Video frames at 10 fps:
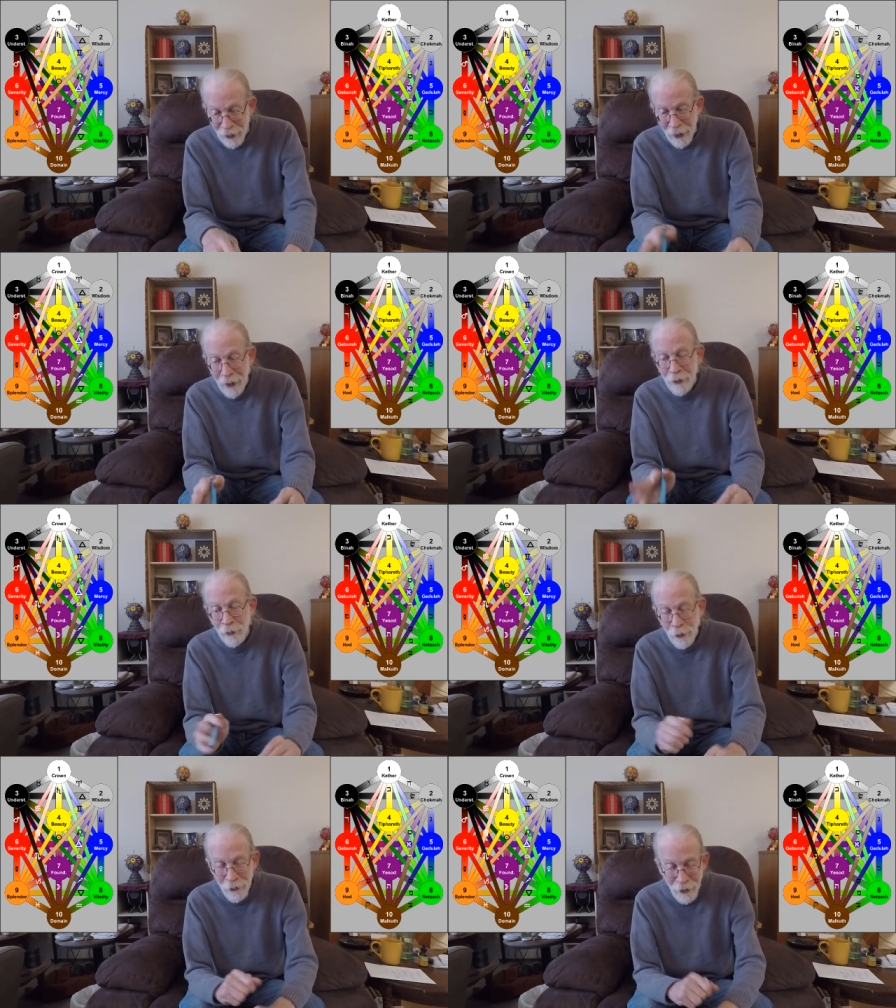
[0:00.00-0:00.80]

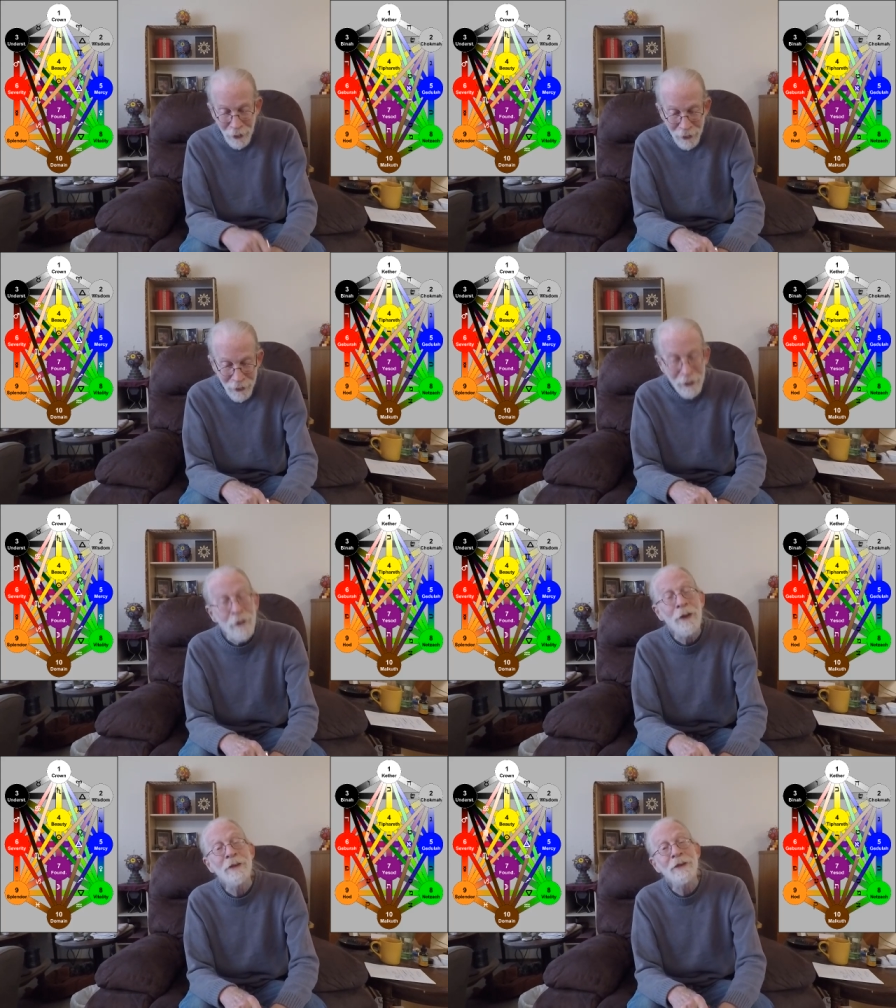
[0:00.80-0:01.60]
end with a, an
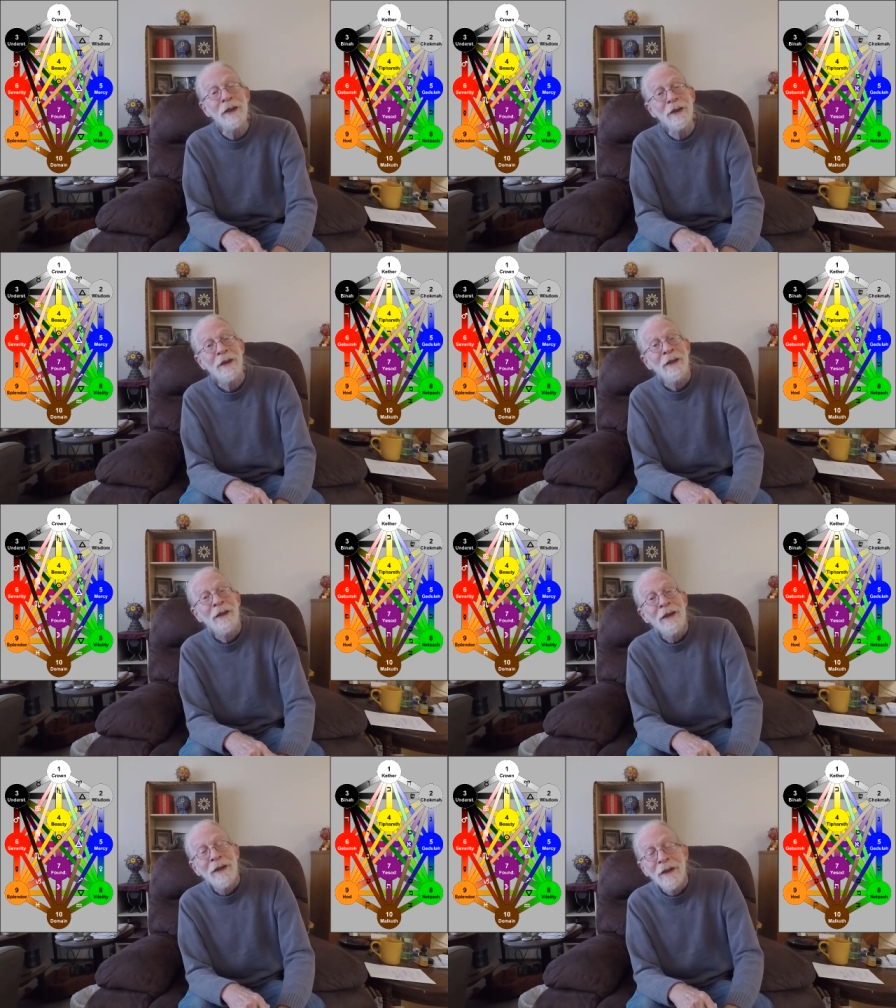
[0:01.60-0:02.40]
interesting
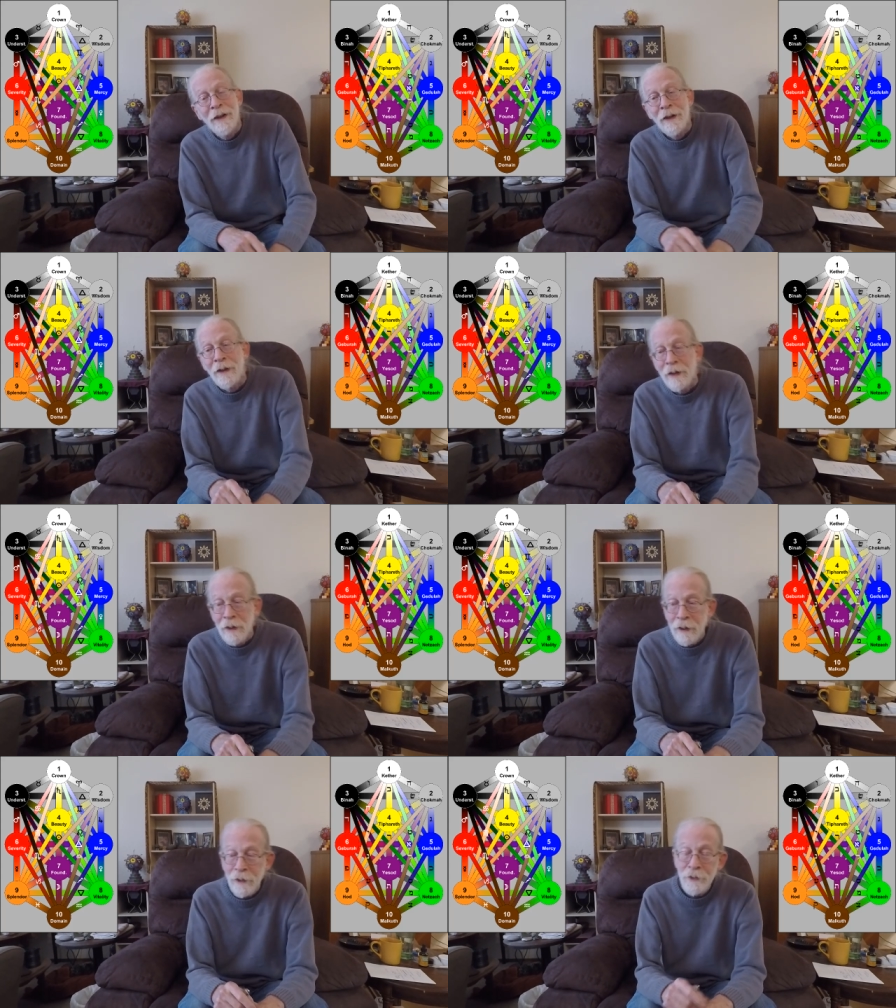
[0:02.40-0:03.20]
uh,
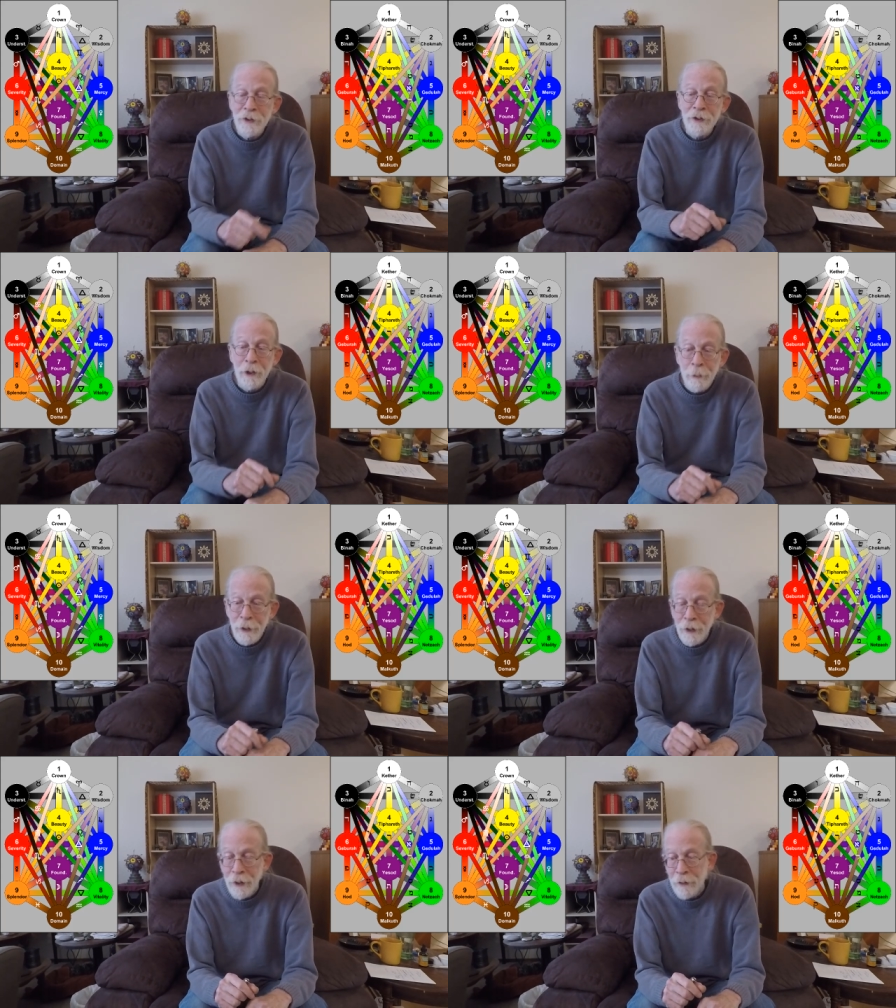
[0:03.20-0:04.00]
little
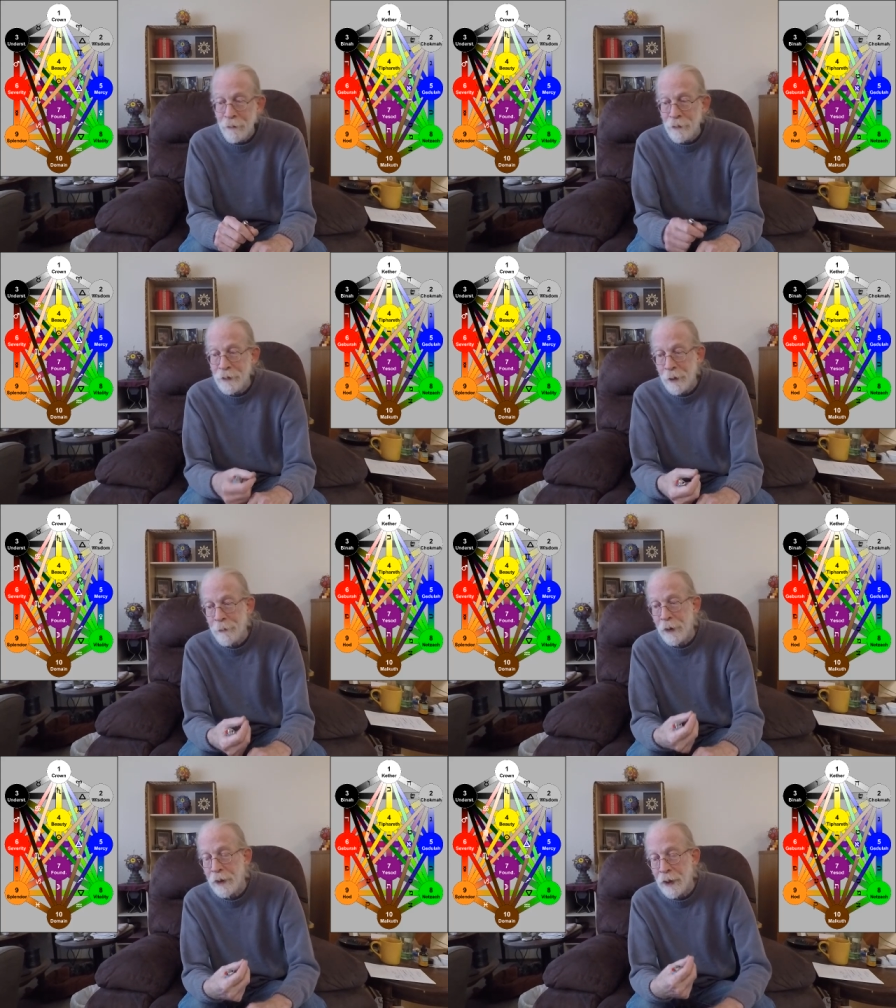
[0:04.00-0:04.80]
snippet of
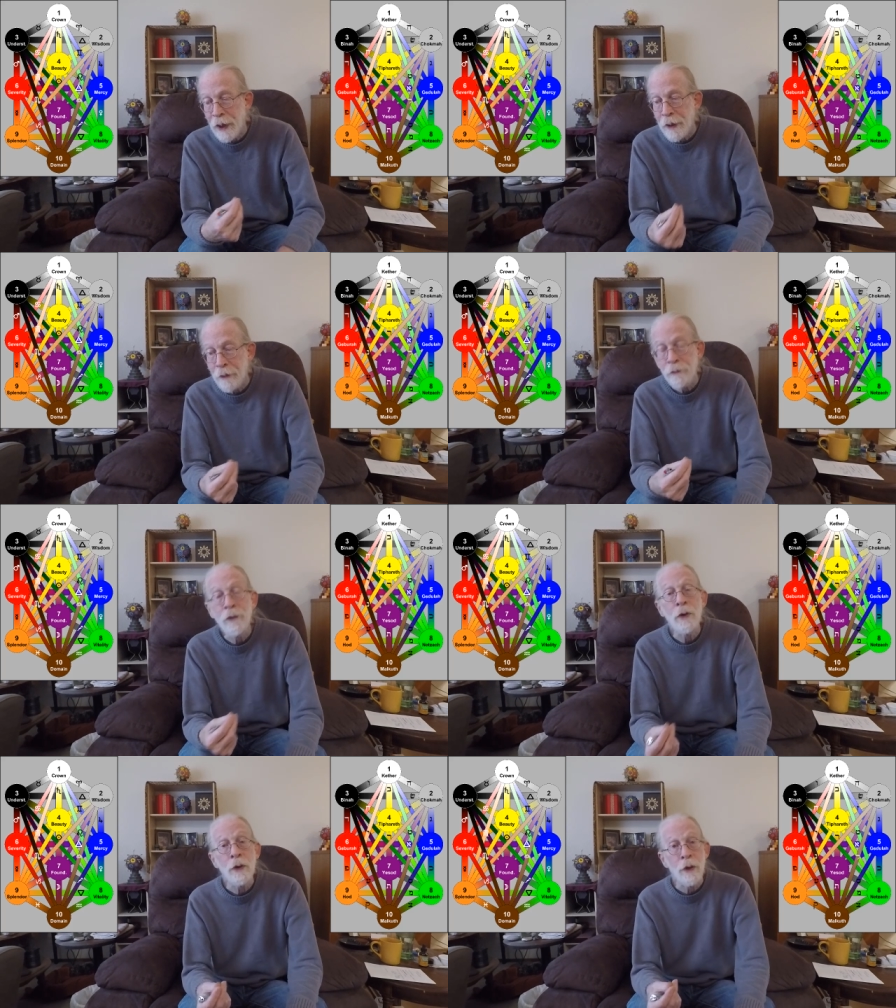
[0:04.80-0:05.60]
something that I have
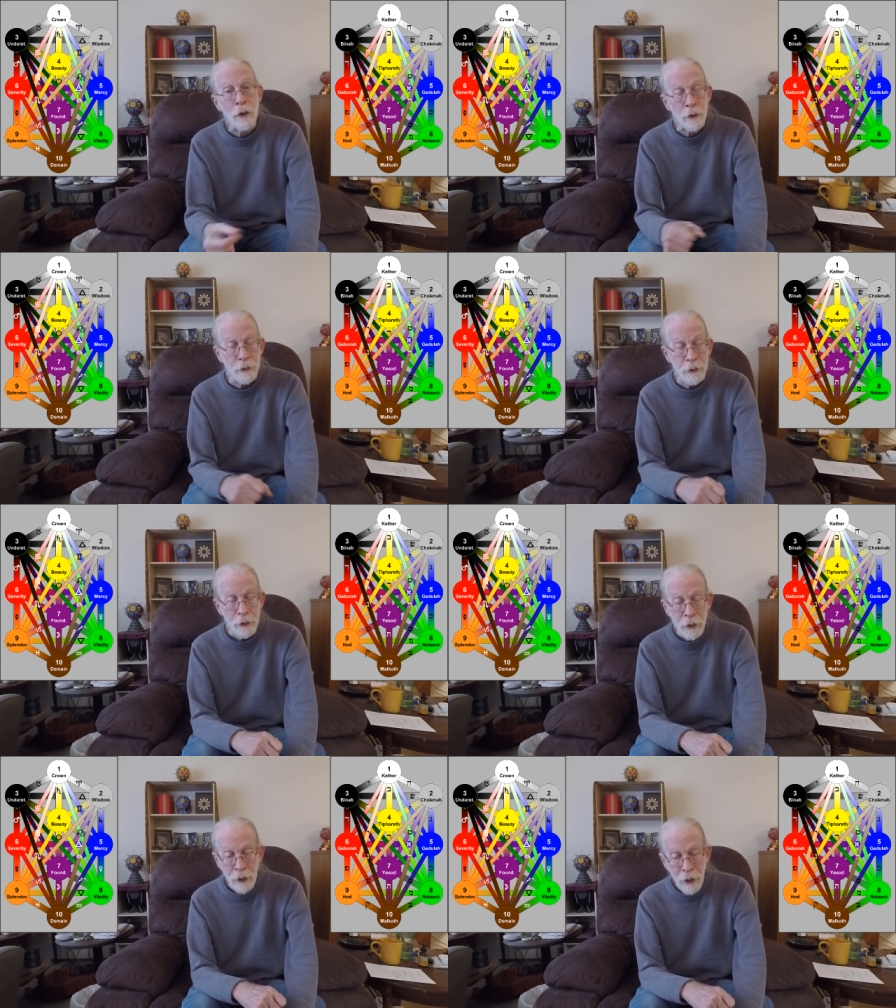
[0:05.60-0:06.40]
learned
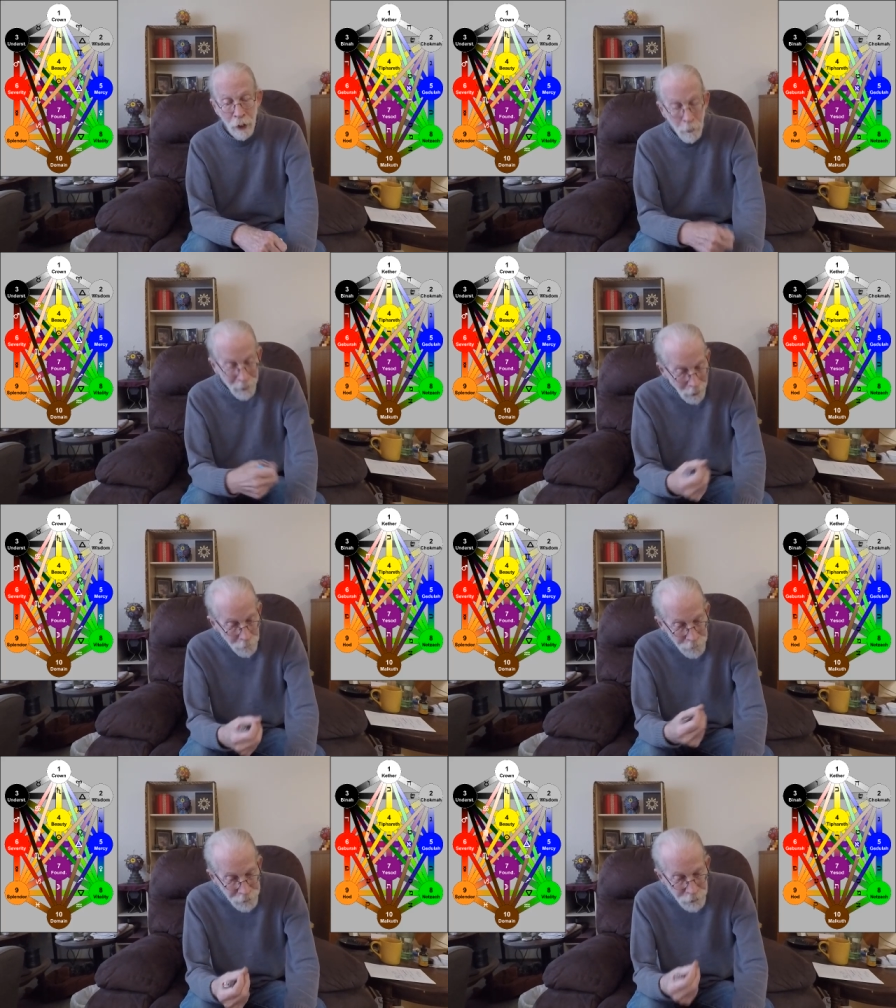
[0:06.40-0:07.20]

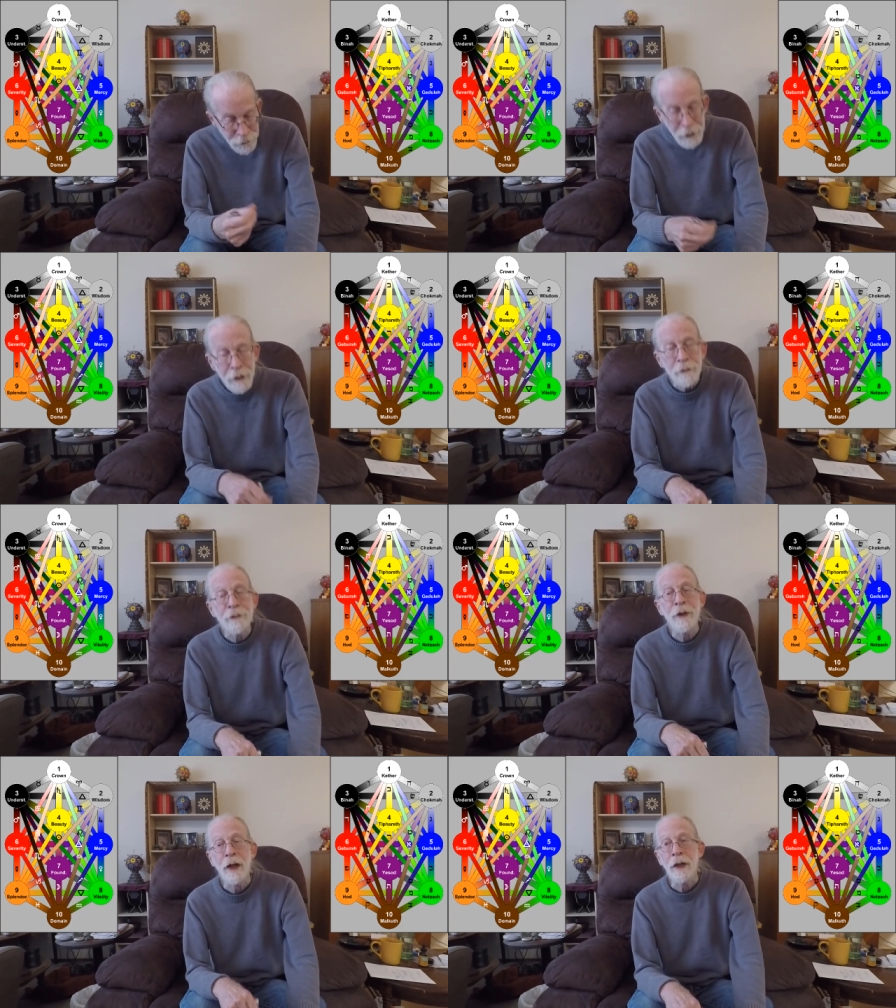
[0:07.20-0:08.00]
about the tree
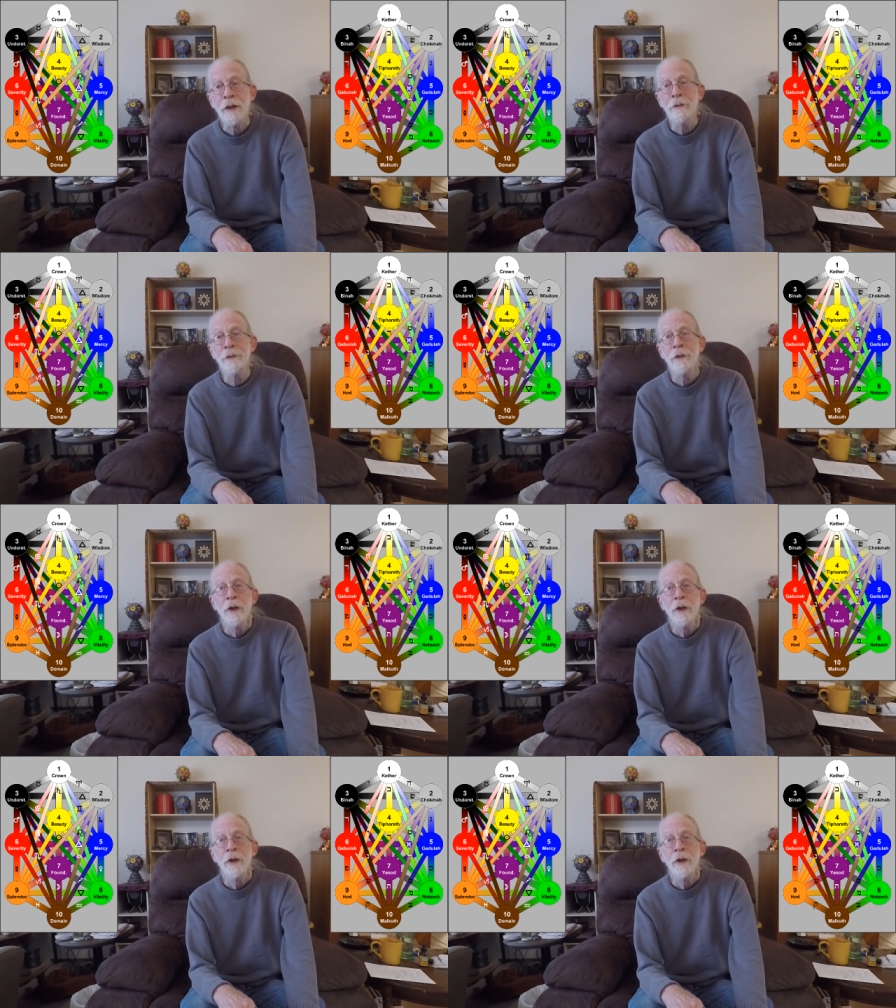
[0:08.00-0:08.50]
of life